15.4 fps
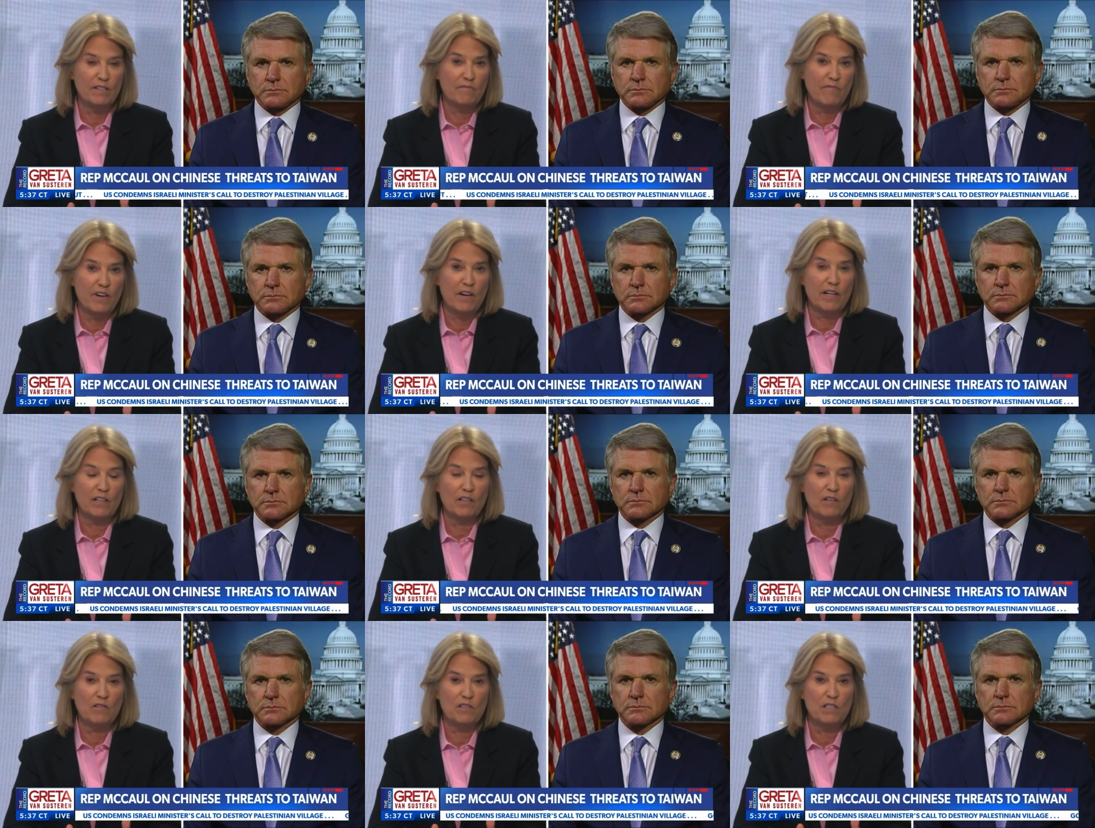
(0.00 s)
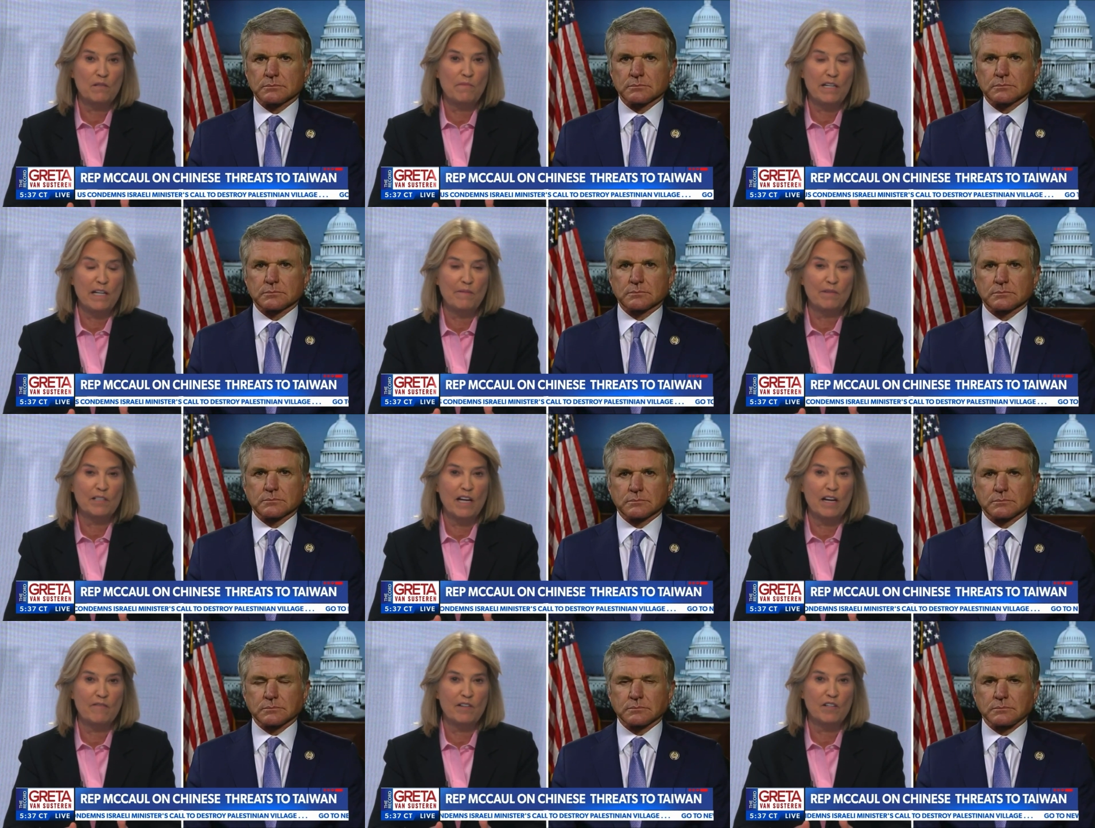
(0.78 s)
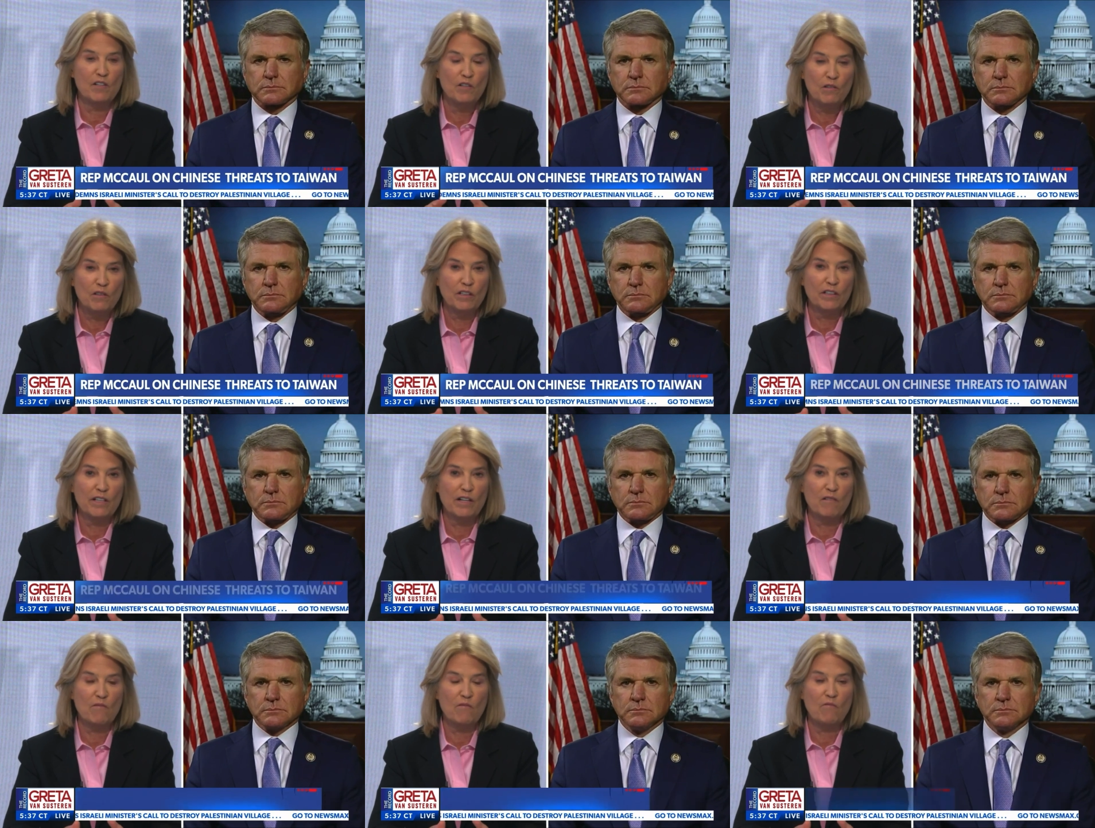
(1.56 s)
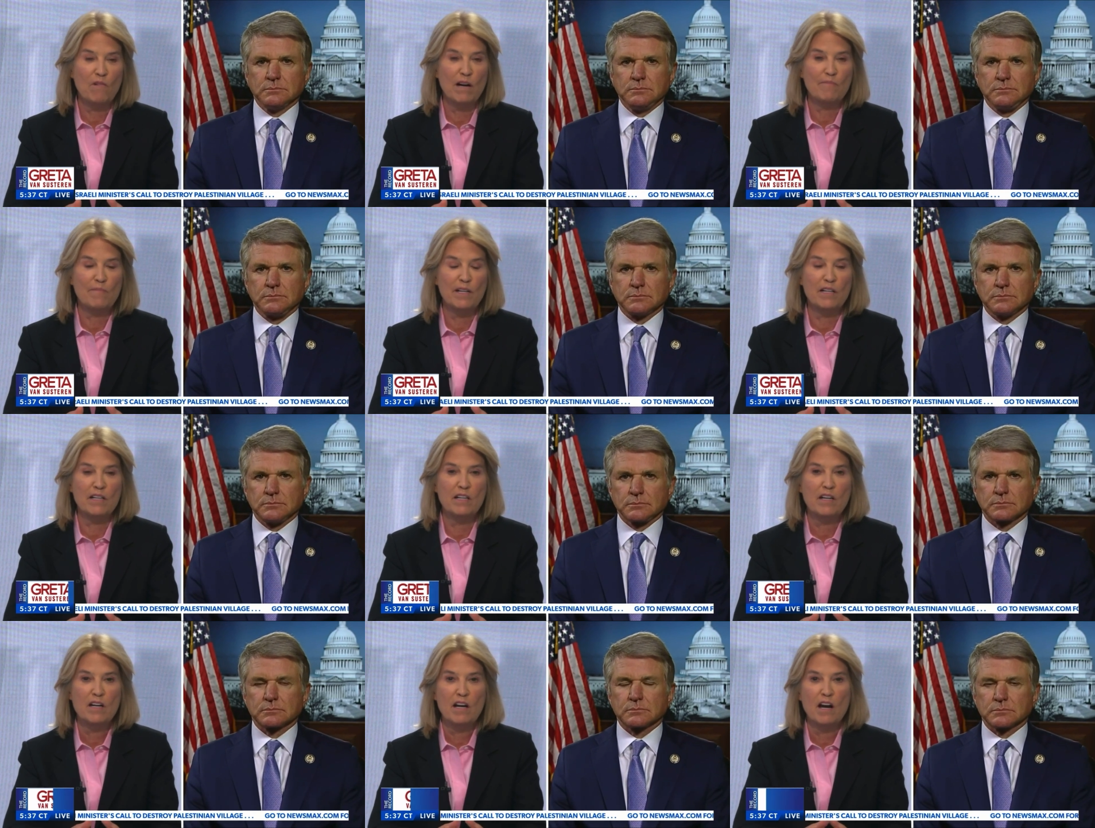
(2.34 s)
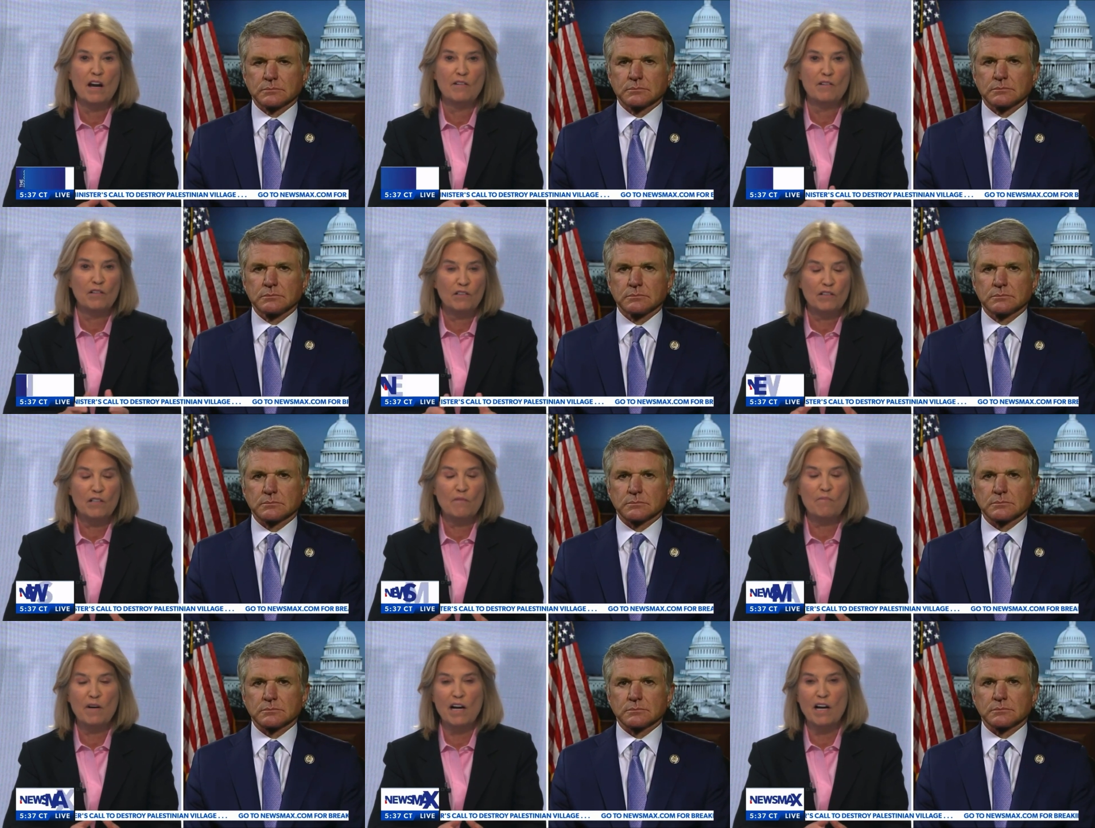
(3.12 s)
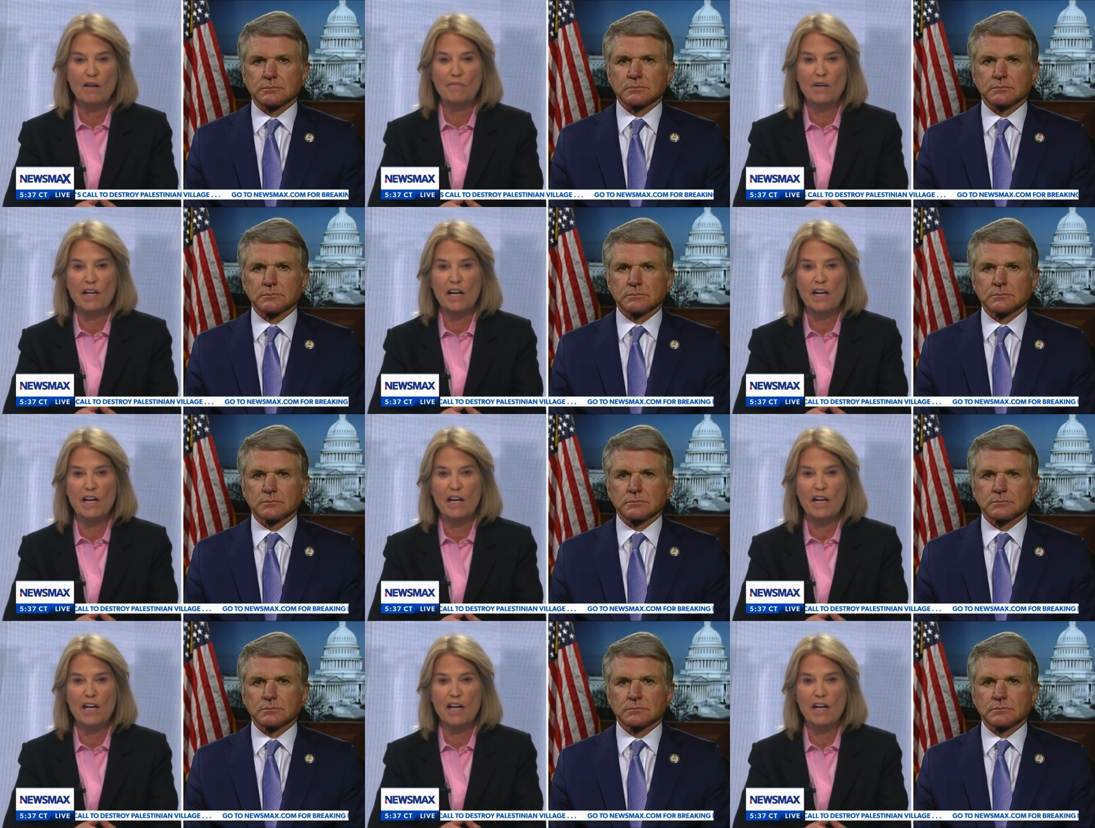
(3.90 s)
Speaker 1: very close to being able to have a nuclear weapon, a nuclear bomb.